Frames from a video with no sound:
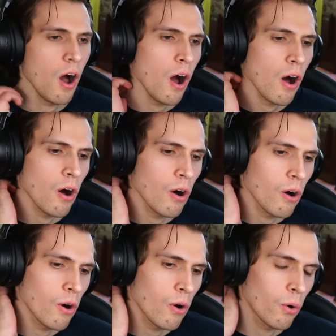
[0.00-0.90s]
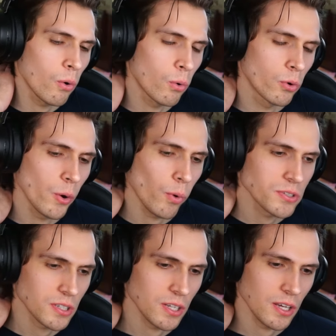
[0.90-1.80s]
Oh, it
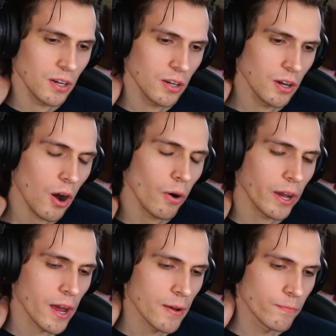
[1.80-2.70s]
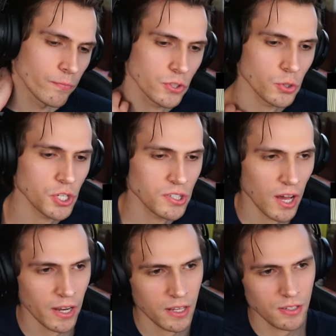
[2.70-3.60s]
wasn't... Okay, so she's
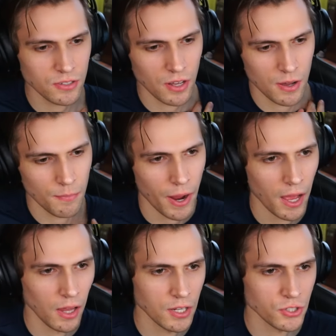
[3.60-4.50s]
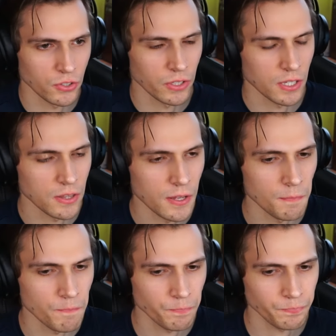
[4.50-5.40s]
not his biological kid,
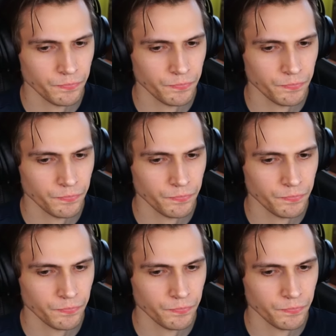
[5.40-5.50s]
then.